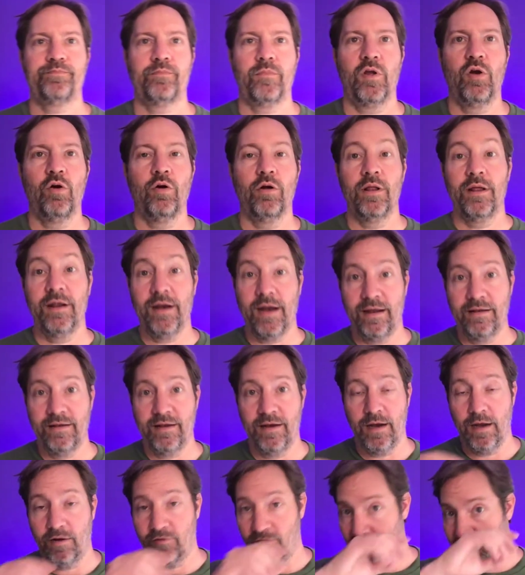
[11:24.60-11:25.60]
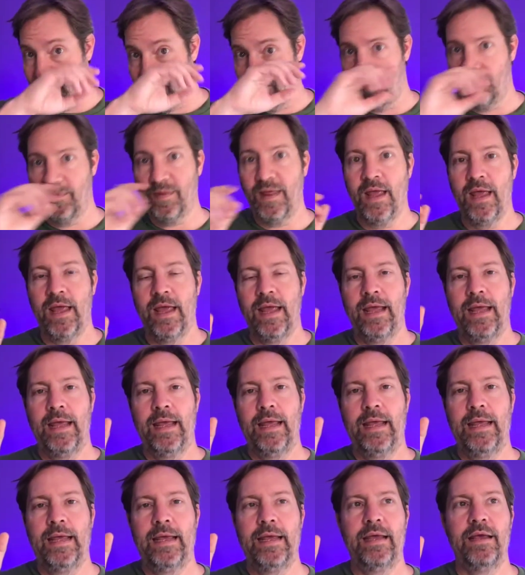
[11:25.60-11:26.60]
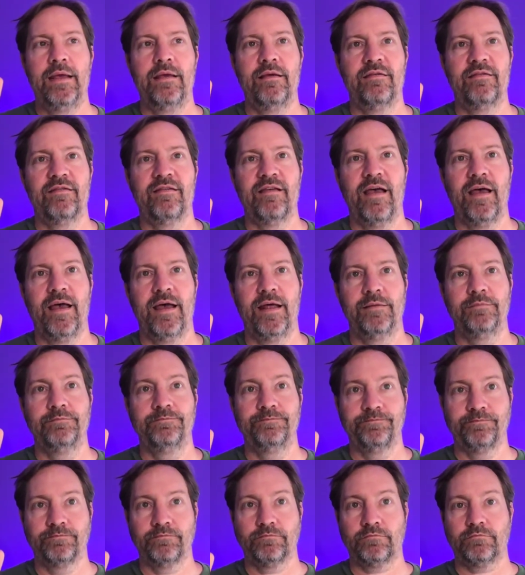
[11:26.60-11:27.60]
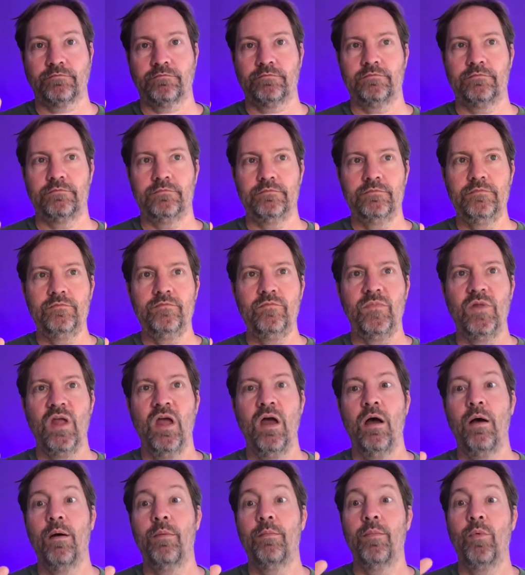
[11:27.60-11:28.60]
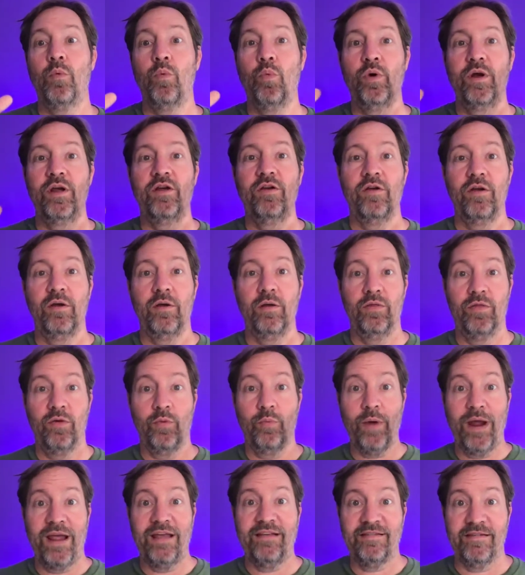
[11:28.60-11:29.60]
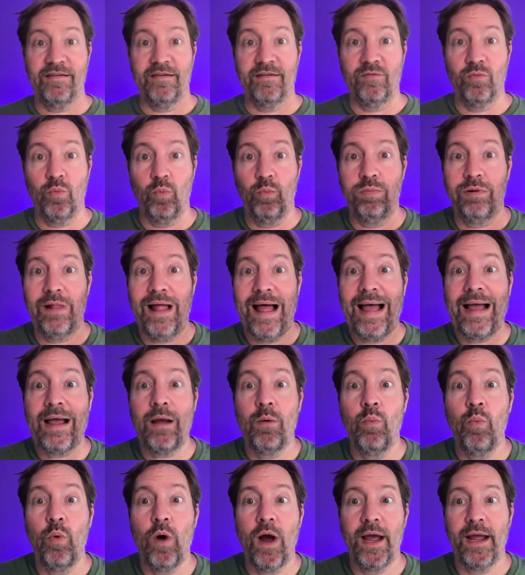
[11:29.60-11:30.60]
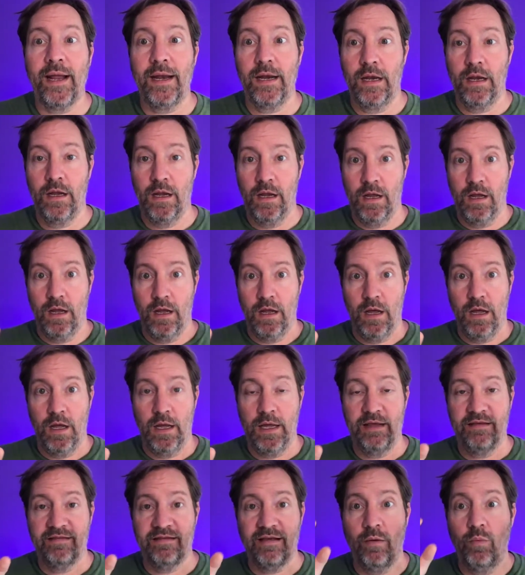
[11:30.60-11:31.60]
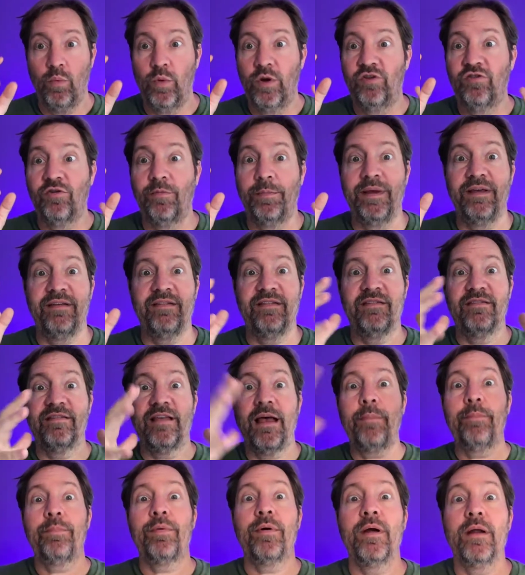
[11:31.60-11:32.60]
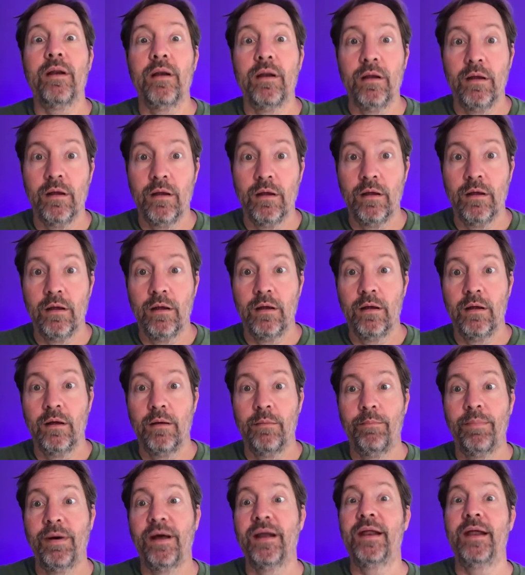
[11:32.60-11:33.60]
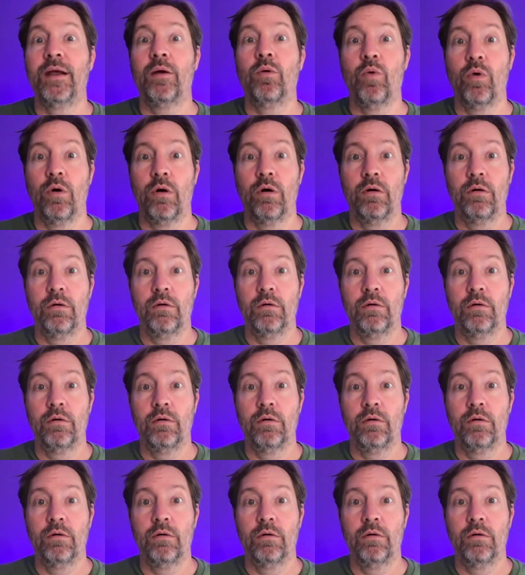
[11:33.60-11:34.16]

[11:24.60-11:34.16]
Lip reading: early 1900s, he said, the races, black and white, he said we should be separate but equal.